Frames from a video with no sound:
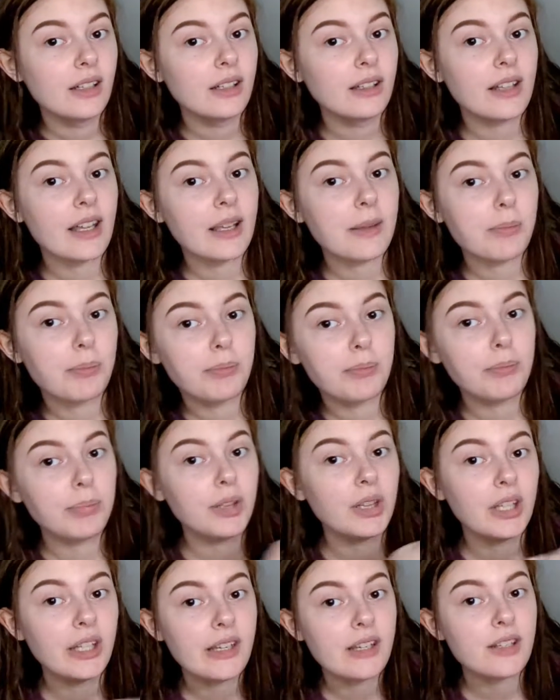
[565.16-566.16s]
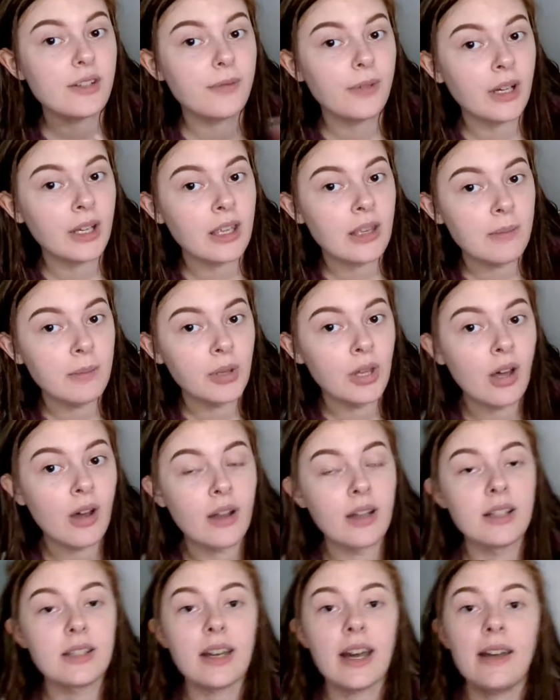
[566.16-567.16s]
like, bleach fucking
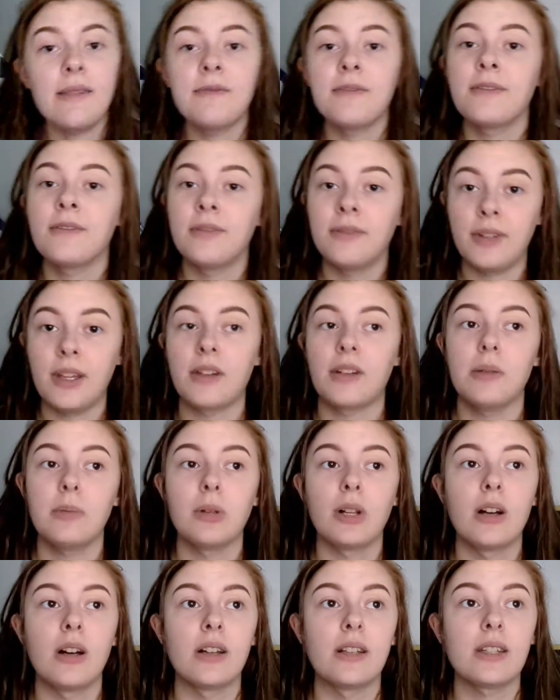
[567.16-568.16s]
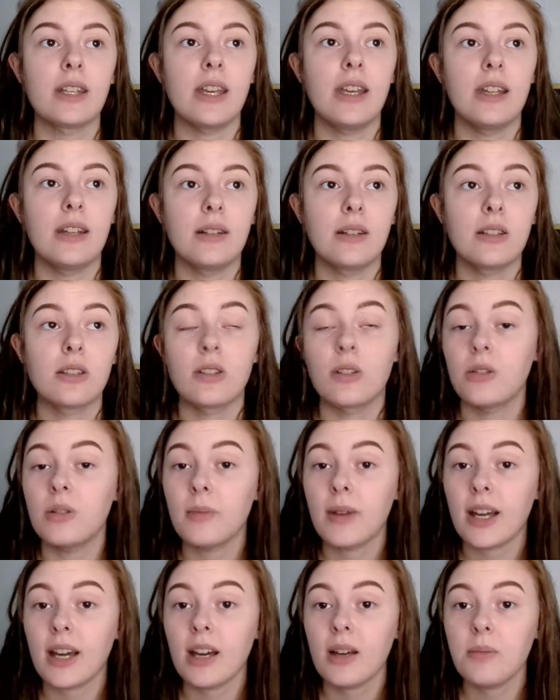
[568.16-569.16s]
blonde. I'm very blonde, and so are
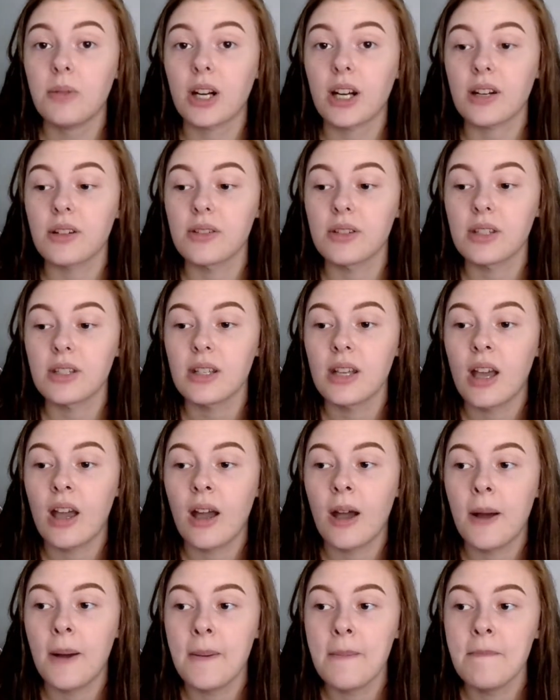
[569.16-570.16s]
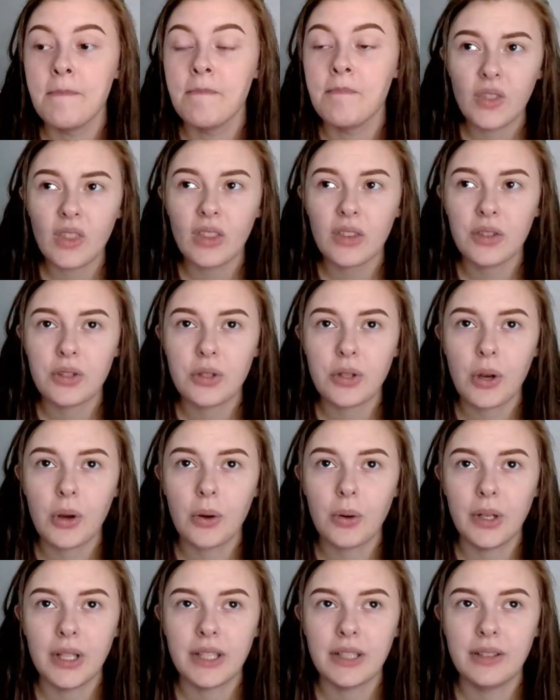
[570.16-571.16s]
my eyebrows.
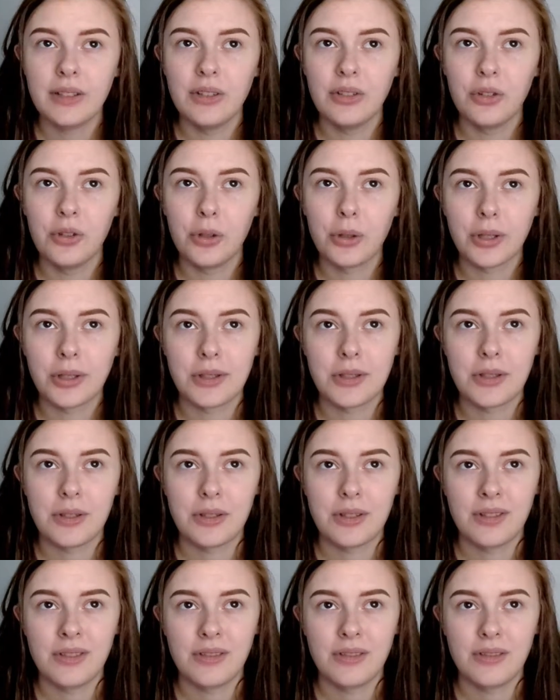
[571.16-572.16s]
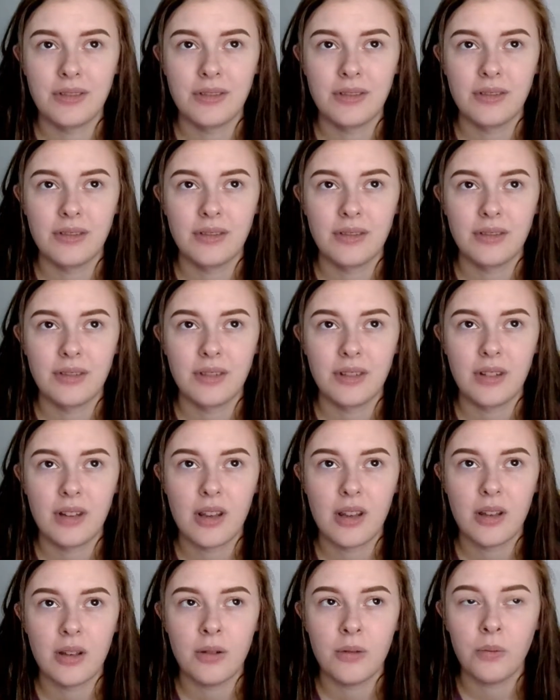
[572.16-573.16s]
So it looks
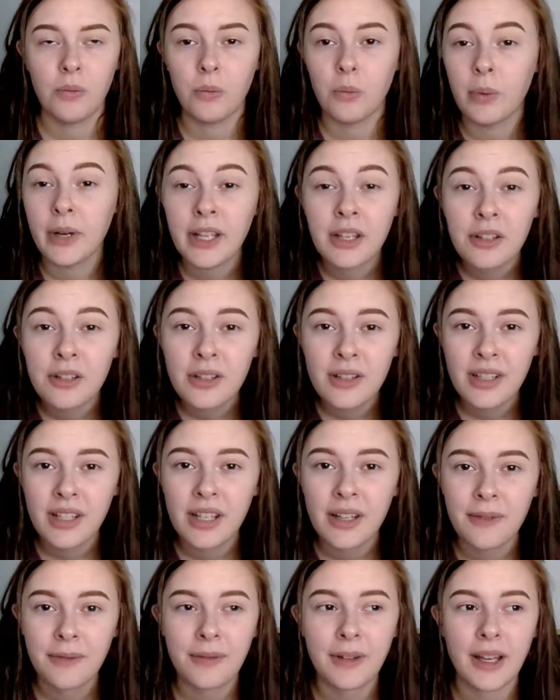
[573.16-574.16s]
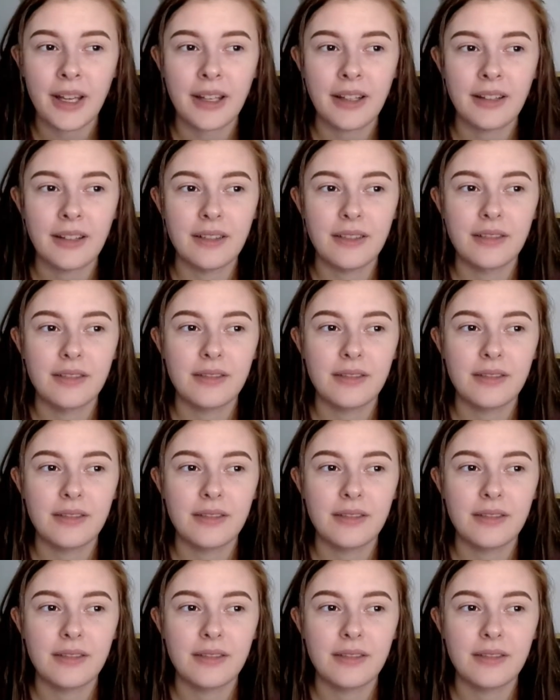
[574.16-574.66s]
weird if I